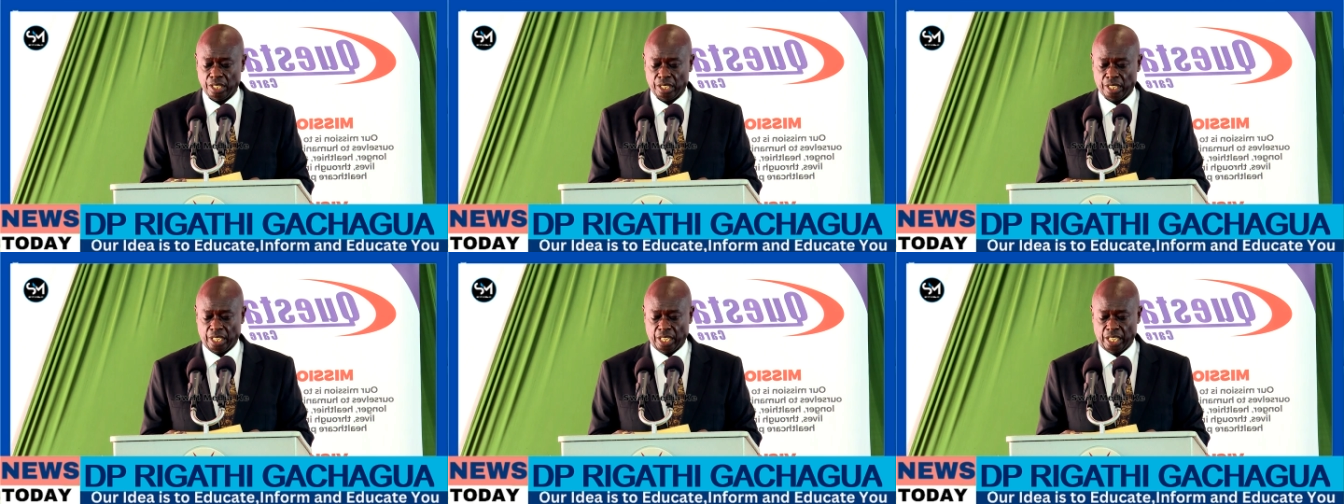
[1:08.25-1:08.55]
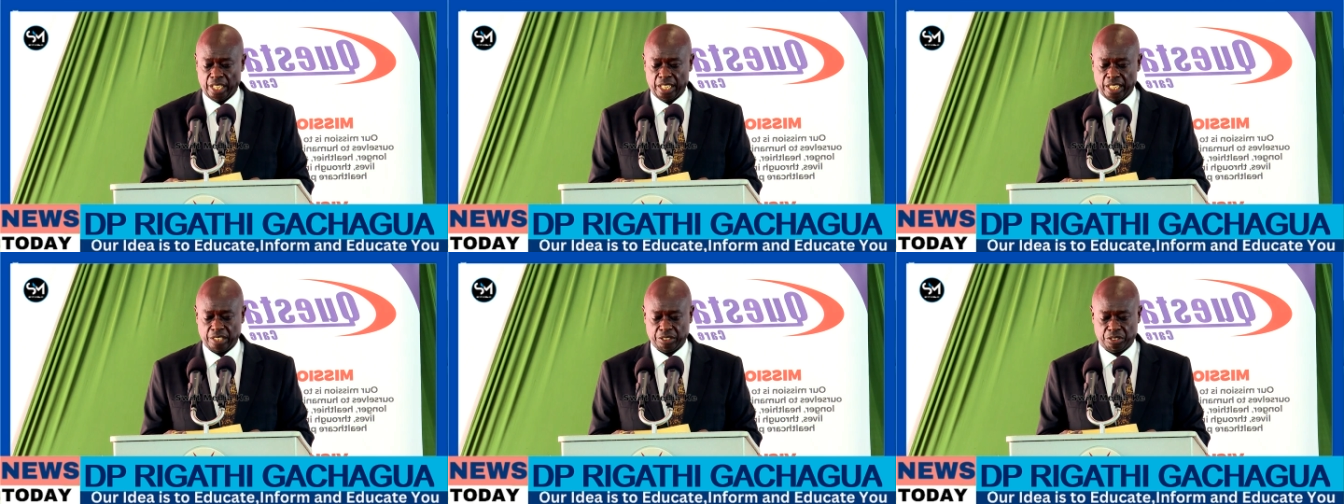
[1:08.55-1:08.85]

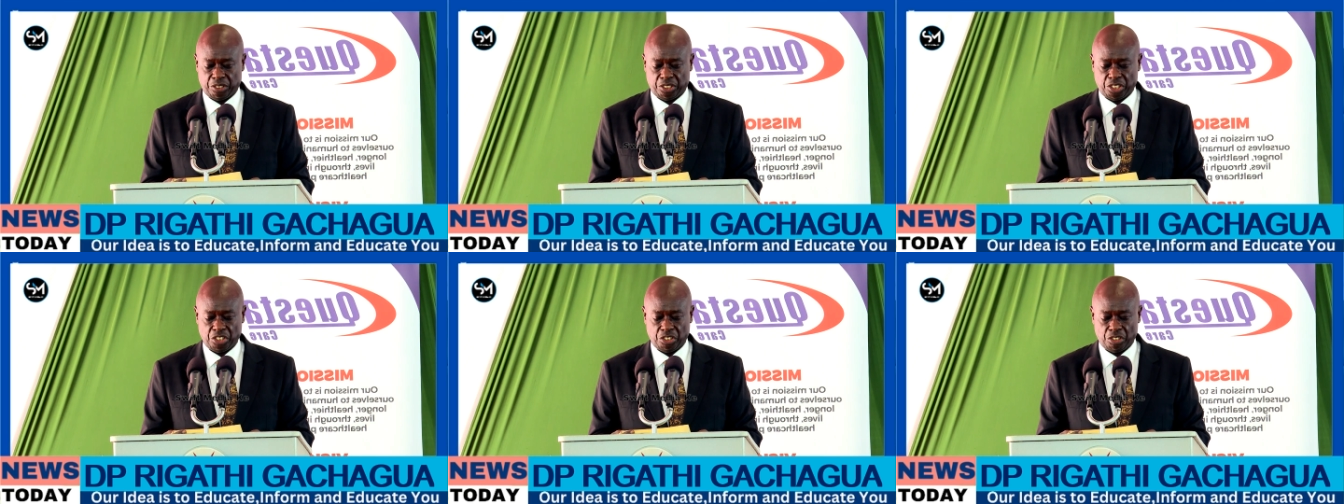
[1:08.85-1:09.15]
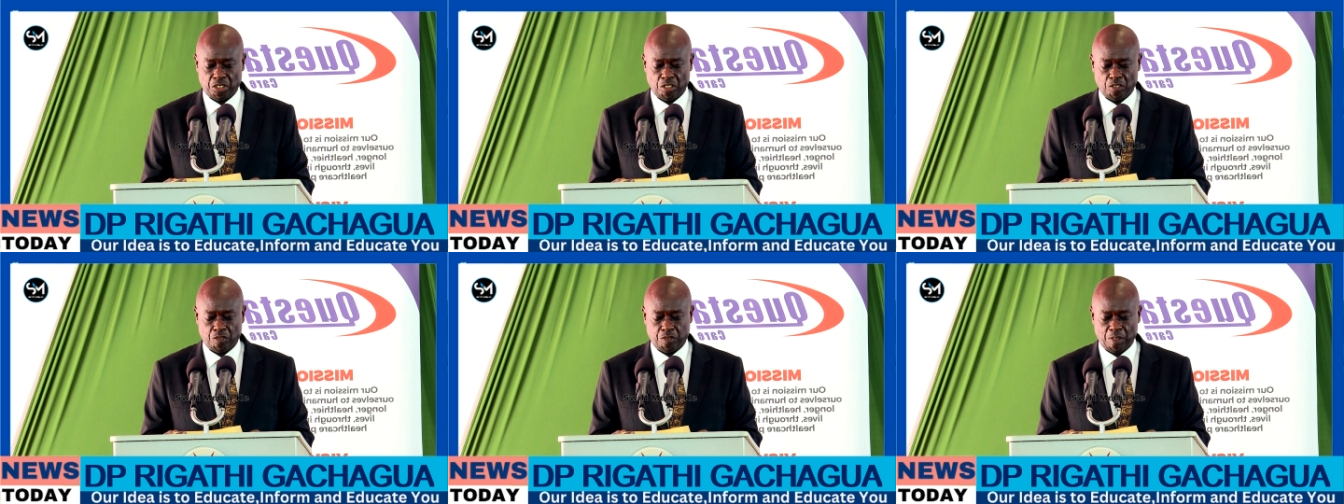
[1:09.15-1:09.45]
Kenya
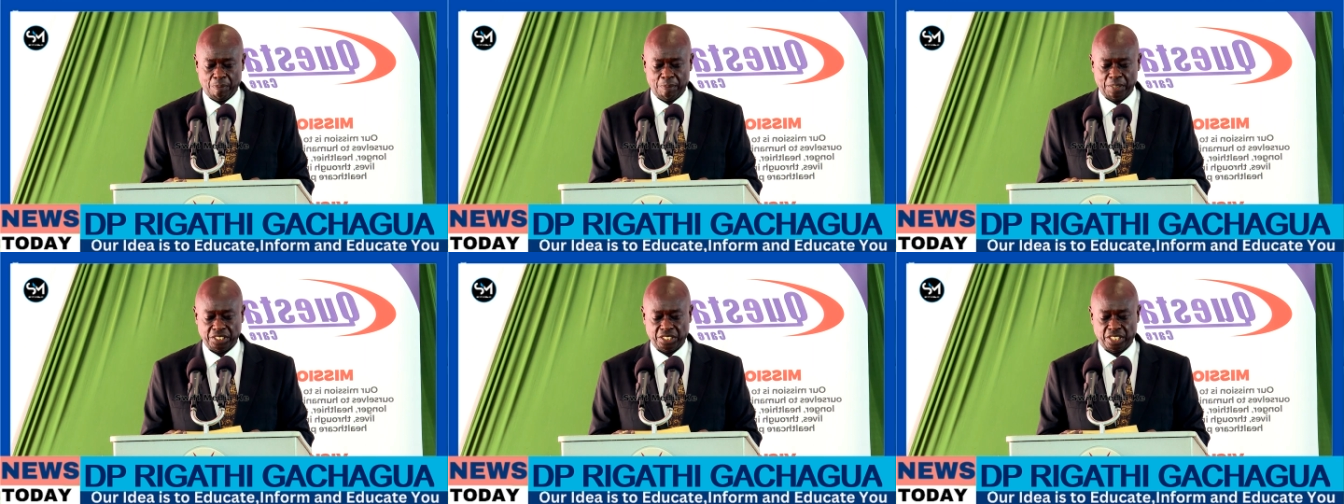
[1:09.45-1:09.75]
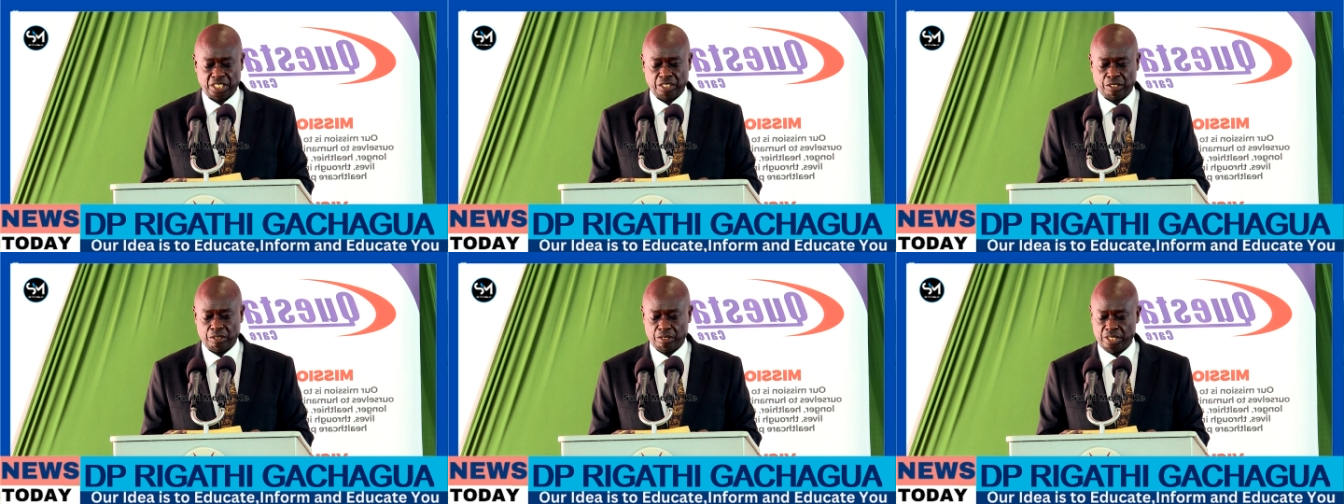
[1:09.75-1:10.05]
Association of
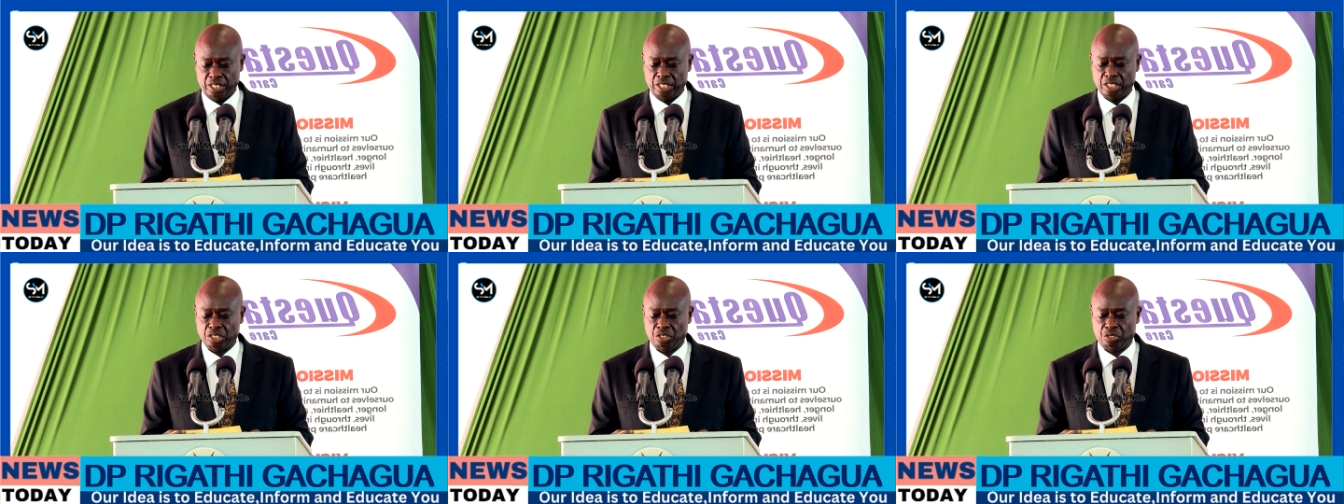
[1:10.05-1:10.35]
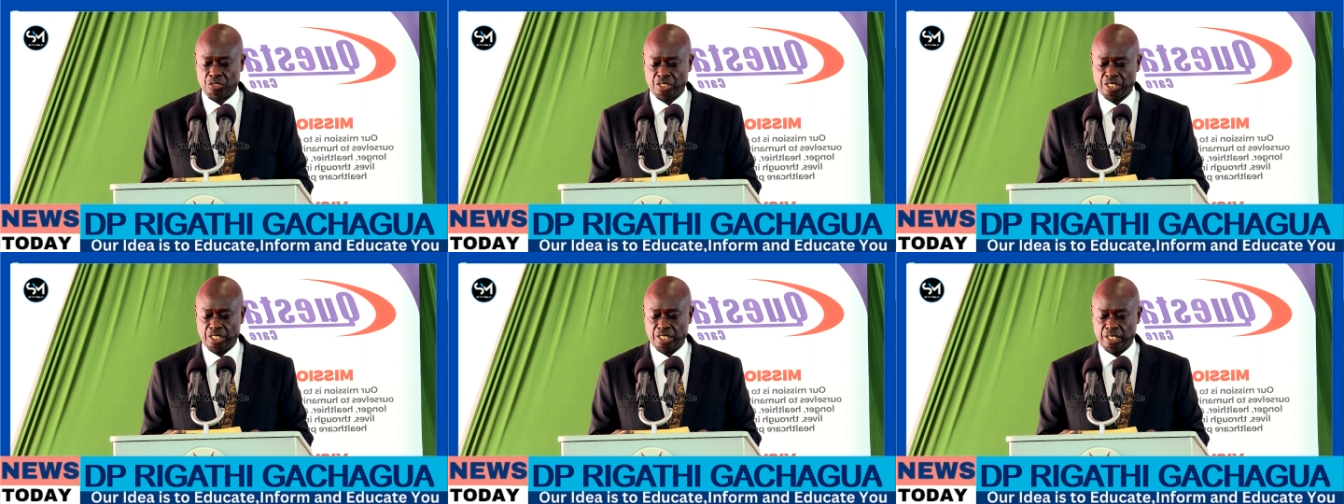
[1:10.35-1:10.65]
Pharmaceutical
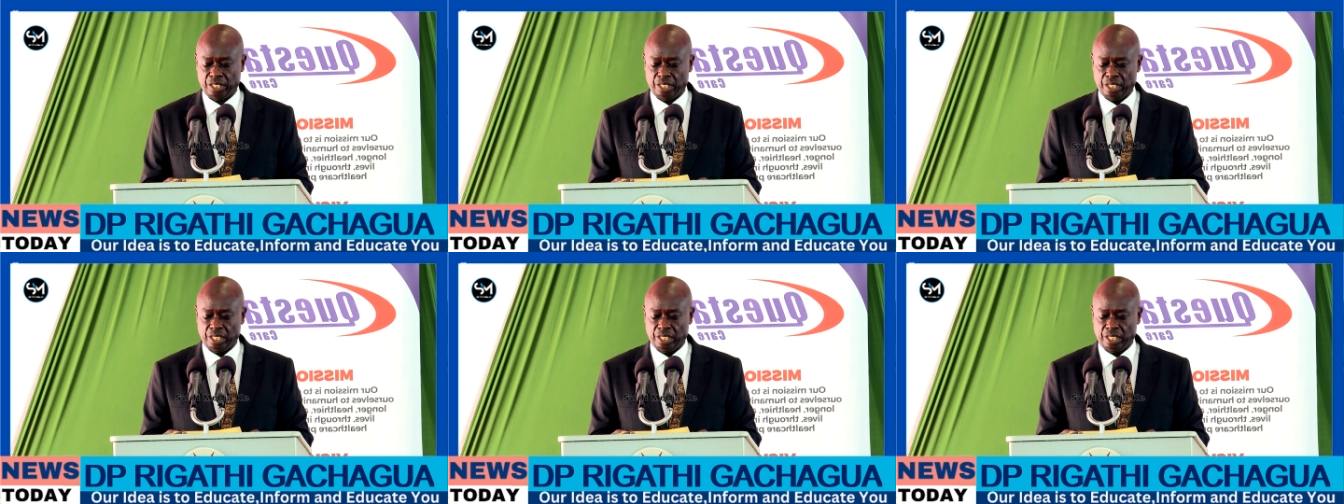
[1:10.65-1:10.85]
Industry,